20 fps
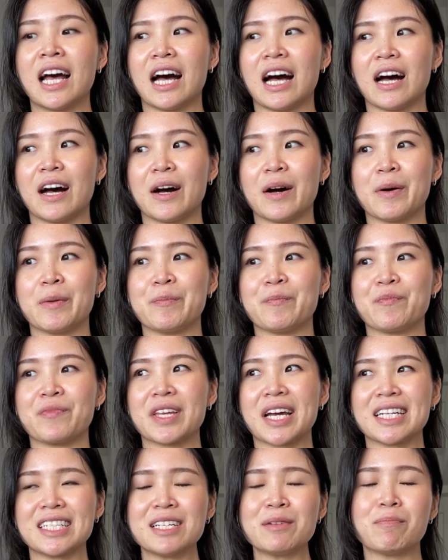
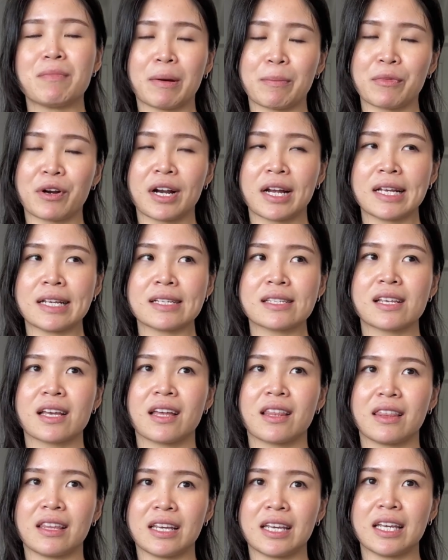I did memorize
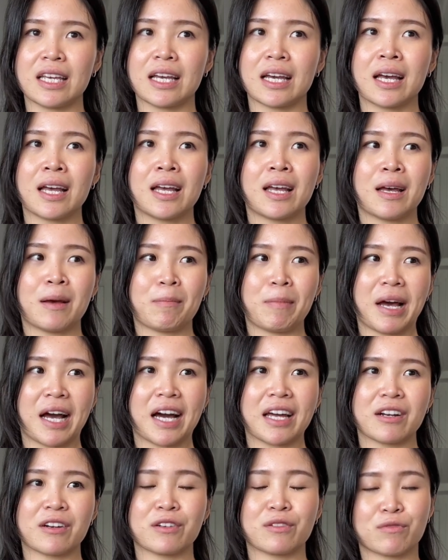the
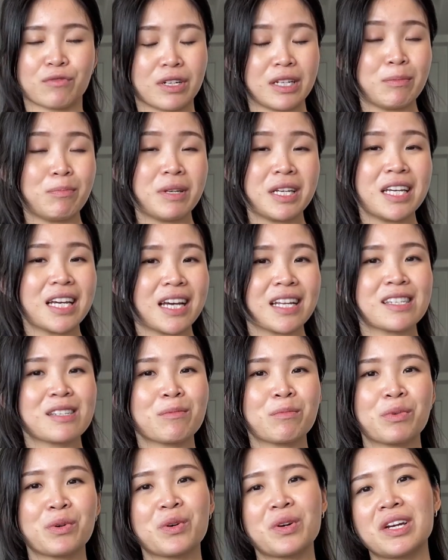pattern repeat at
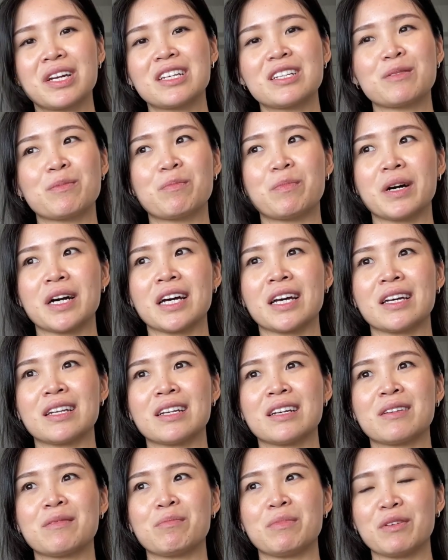some point, but
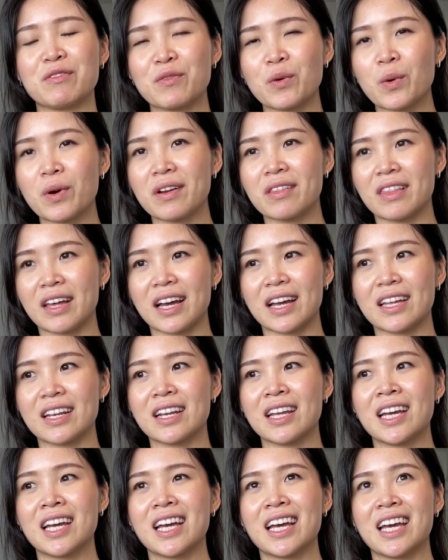before then,
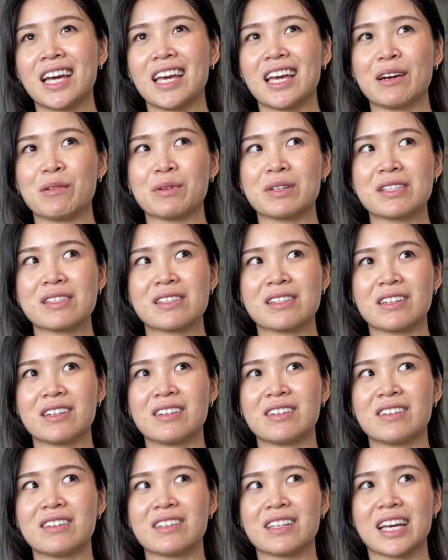it was
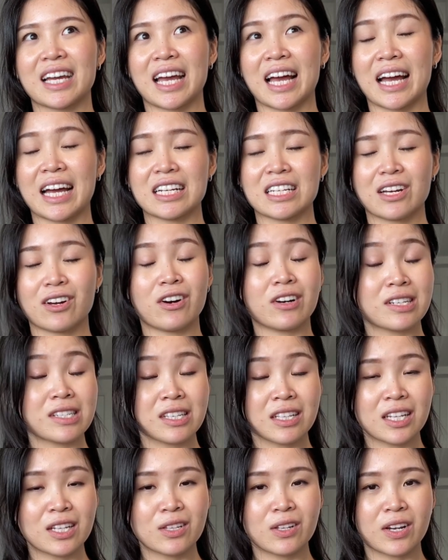still like I had to
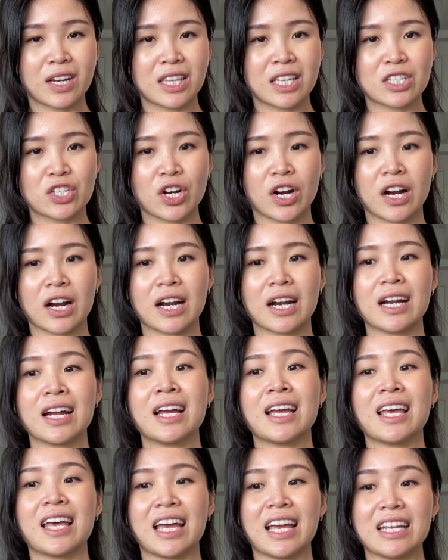constantly look at the chart.
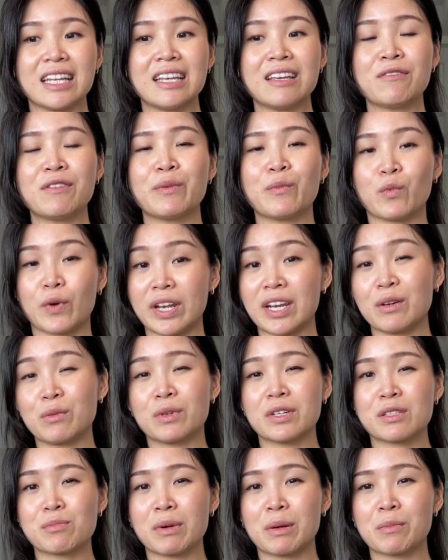And even when it
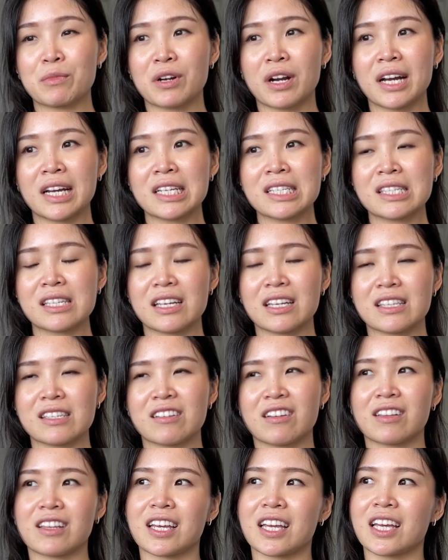was memorized, it's
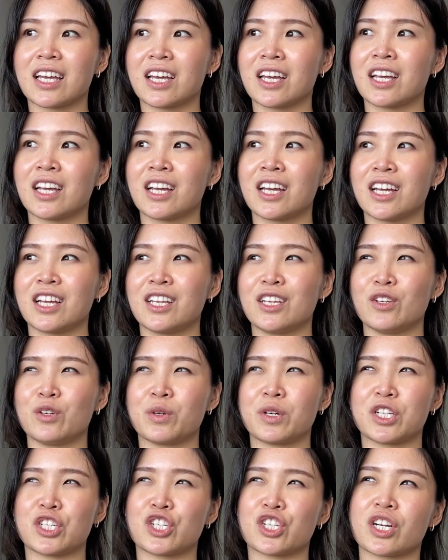not like you
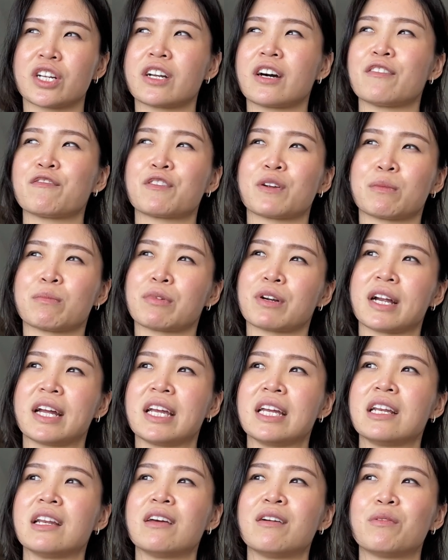can shut off your
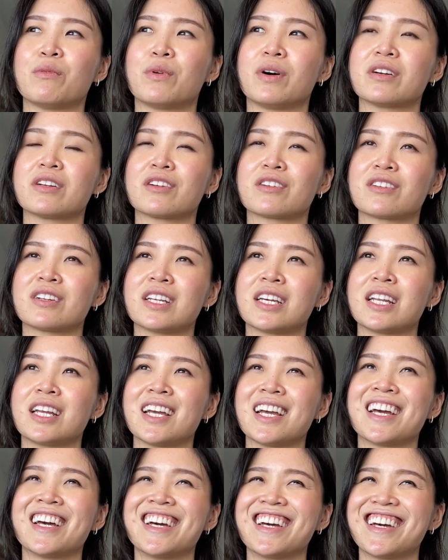brain while you're
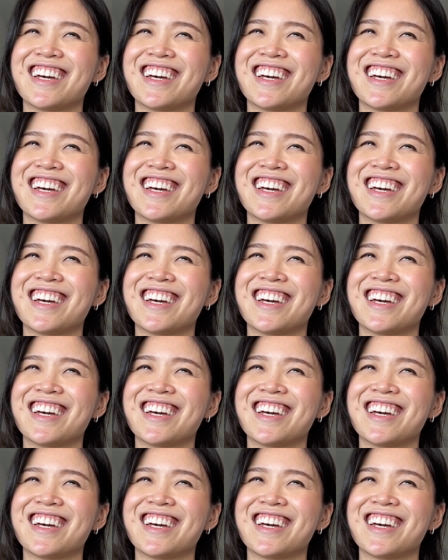knitting.